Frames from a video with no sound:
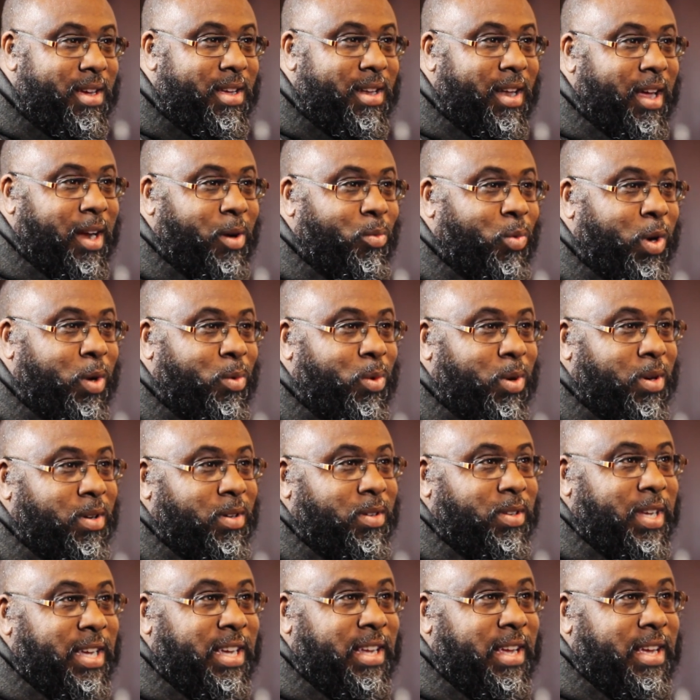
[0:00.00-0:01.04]
Like we
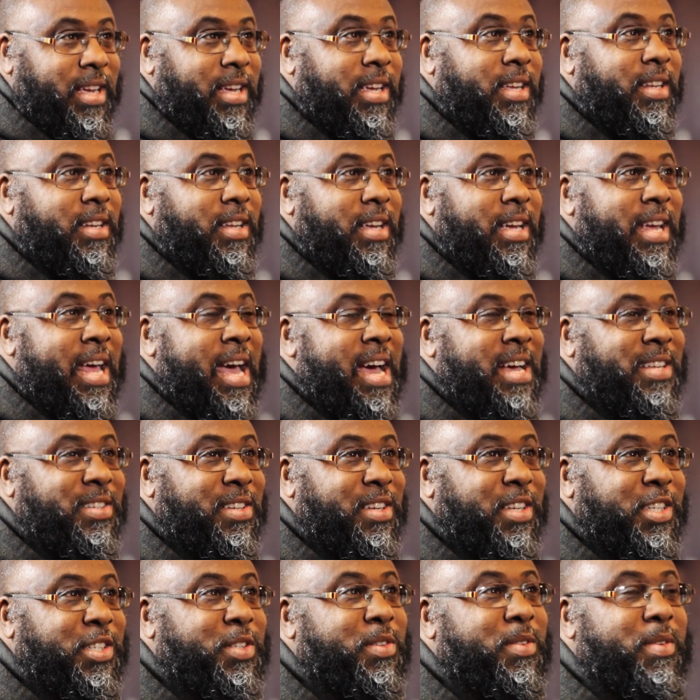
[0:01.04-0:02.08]
were,
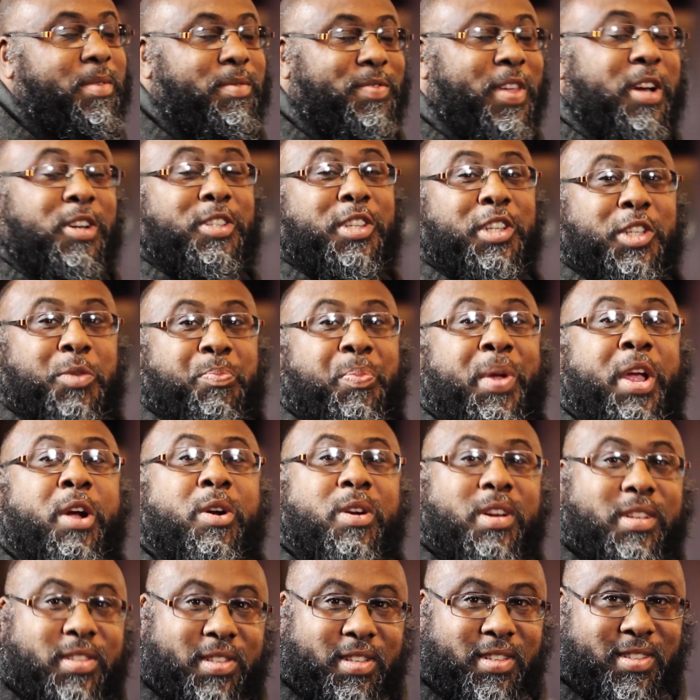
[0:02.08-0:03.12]
there's
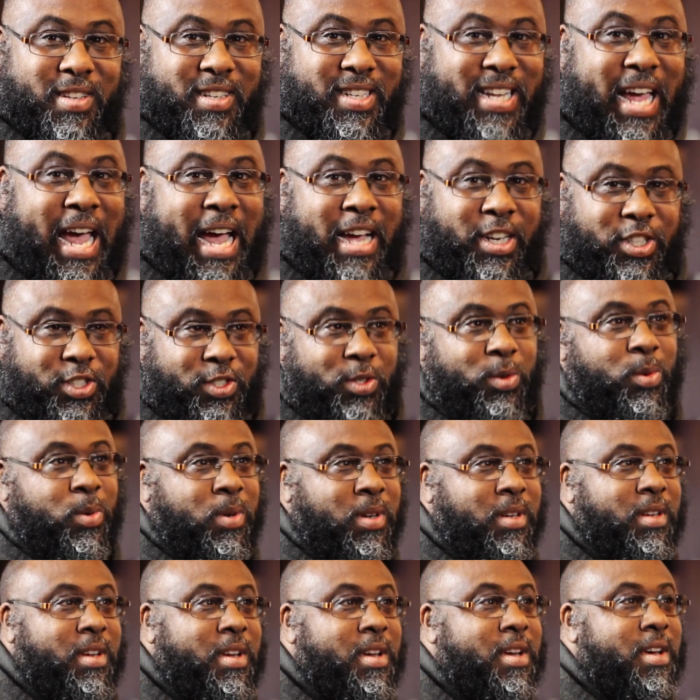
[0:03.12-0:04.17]
experiences attached to
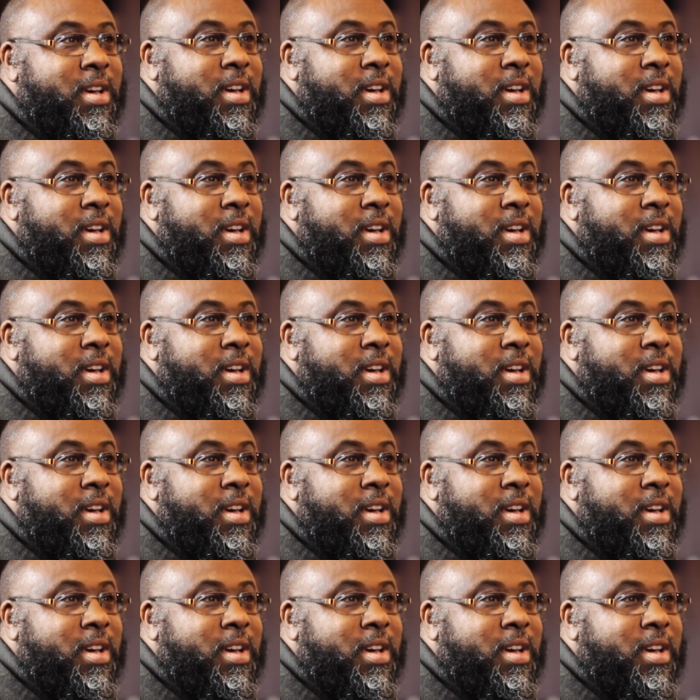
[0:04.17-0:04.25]
it.